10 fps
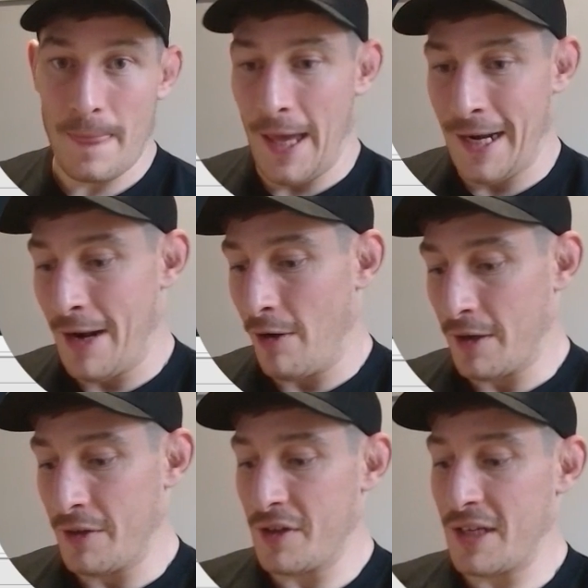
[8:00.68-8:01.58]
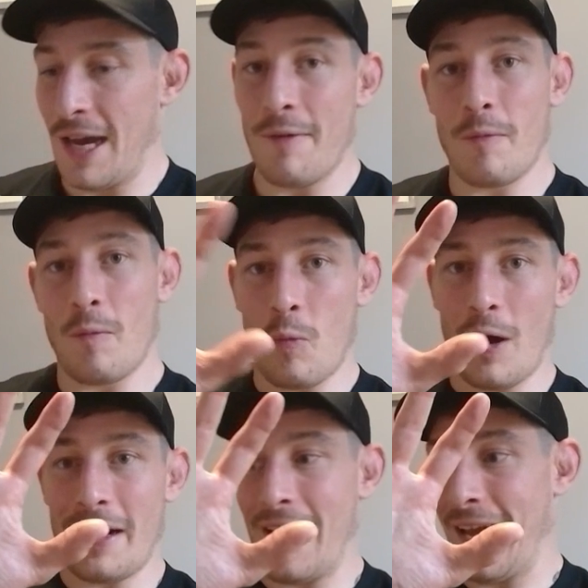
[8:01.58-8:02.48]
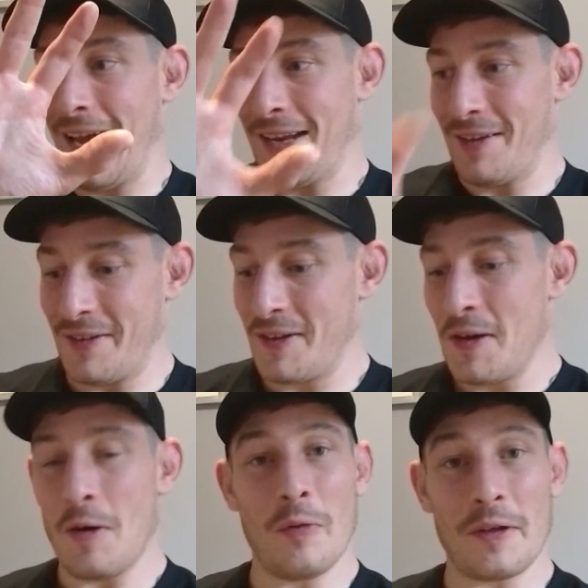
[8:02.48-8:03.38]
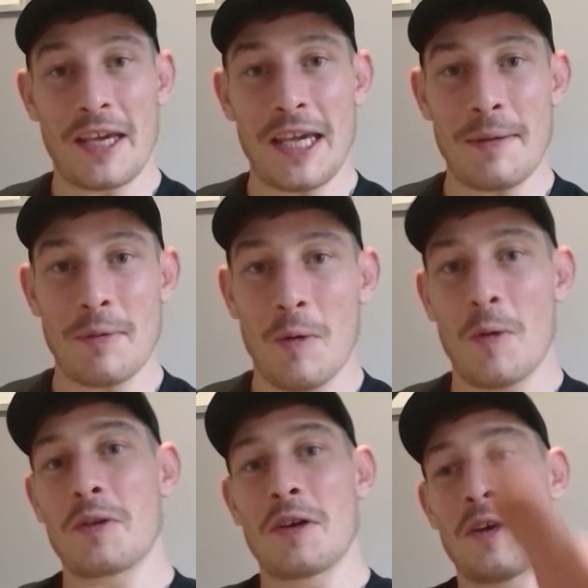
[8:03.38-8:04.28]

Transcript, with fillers: And then I can just have one hand on the keyboard